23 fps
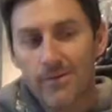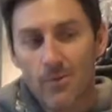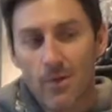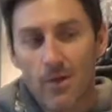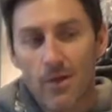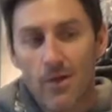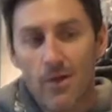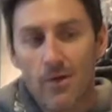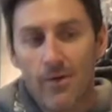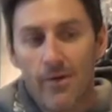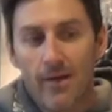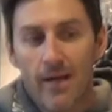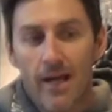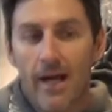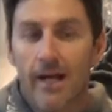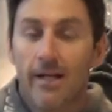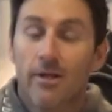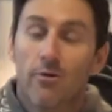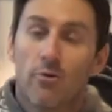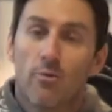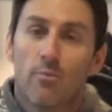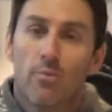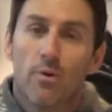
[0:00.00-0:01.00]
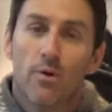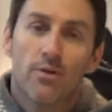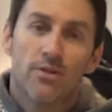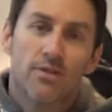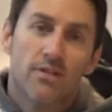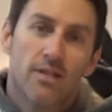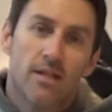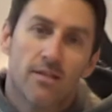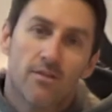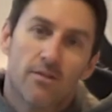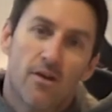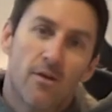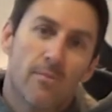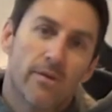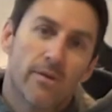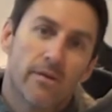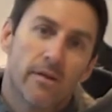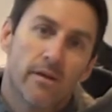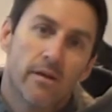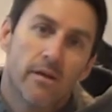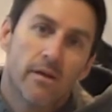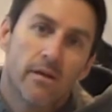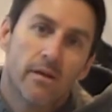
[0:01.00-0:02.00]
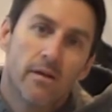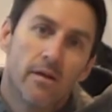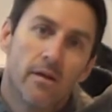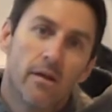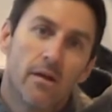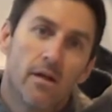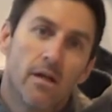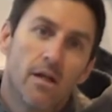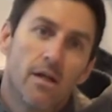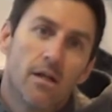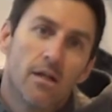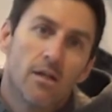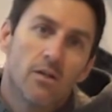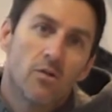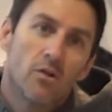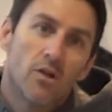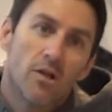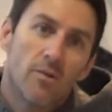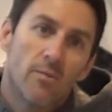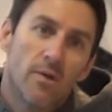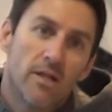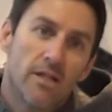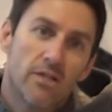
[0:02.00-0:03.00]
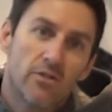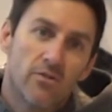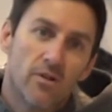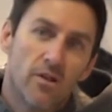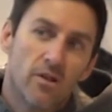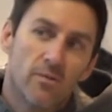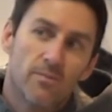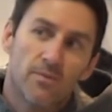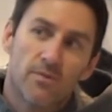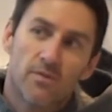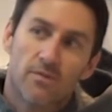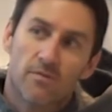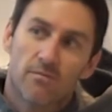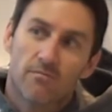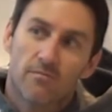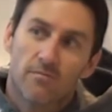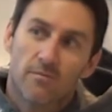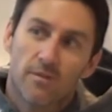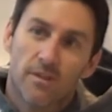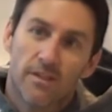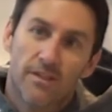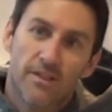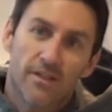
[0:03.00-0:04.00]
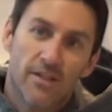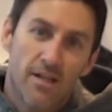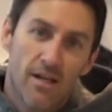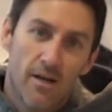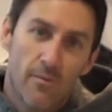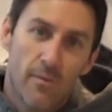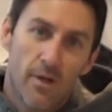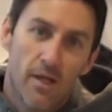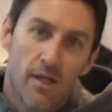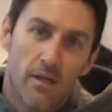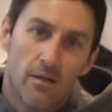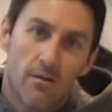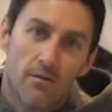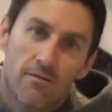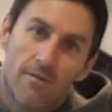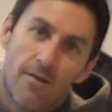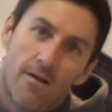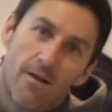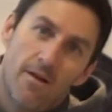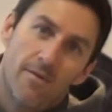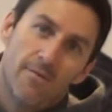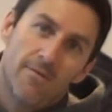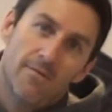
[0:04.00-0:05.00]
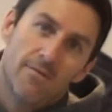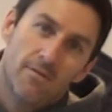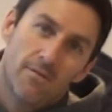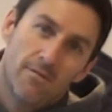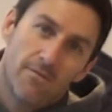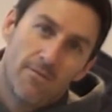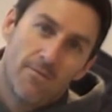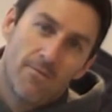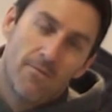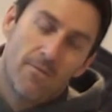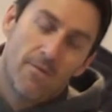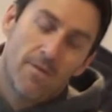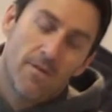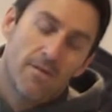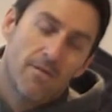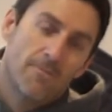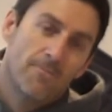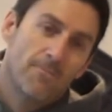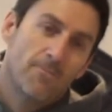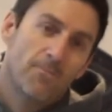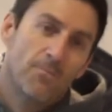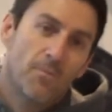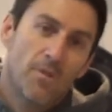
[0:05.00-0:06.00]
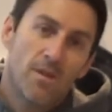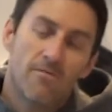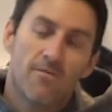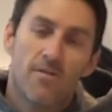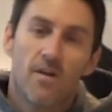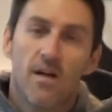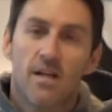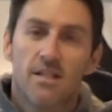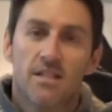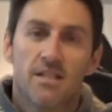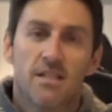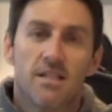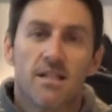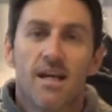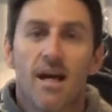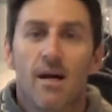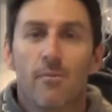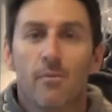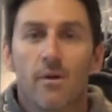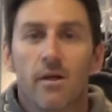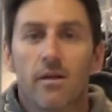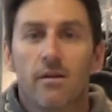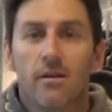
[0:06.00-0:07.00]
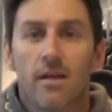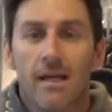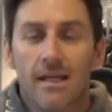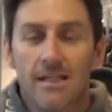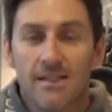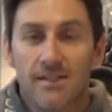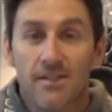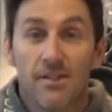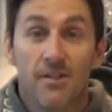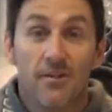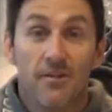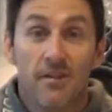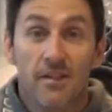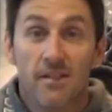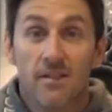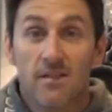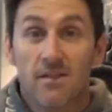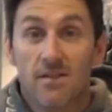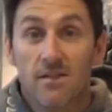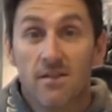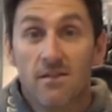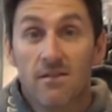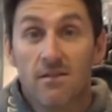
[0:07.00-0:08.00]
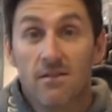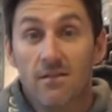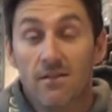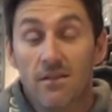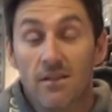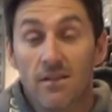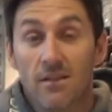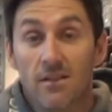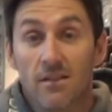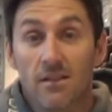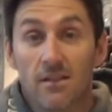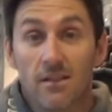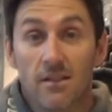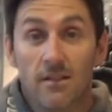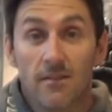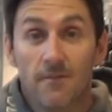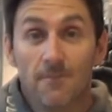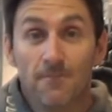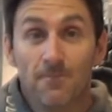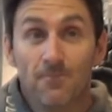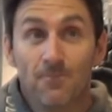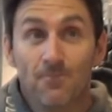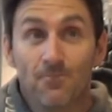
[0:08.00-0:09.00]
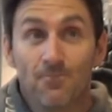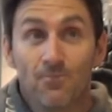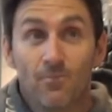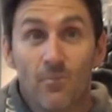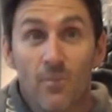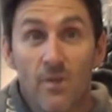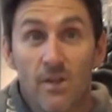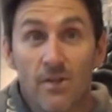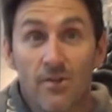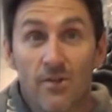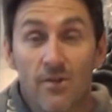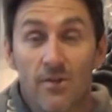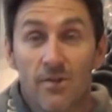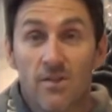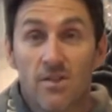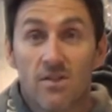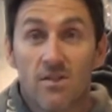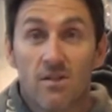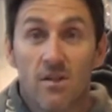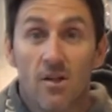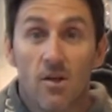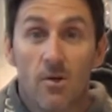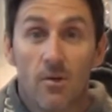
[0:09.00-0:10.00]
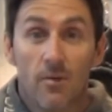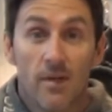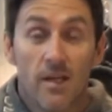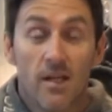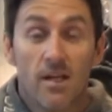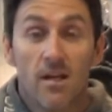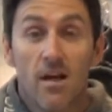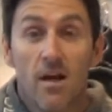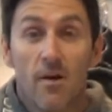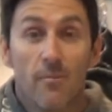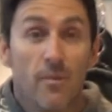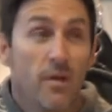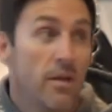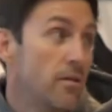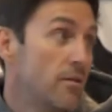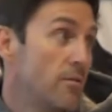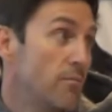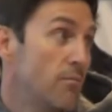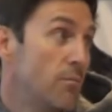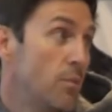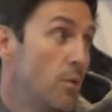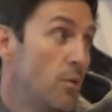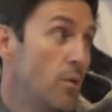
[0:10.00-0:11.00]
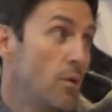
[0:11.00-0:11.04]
as well, and how you approach that type of thing. Look, I mean, drops, really you come in, the faster you come in, the easier it is. The slower you come in, the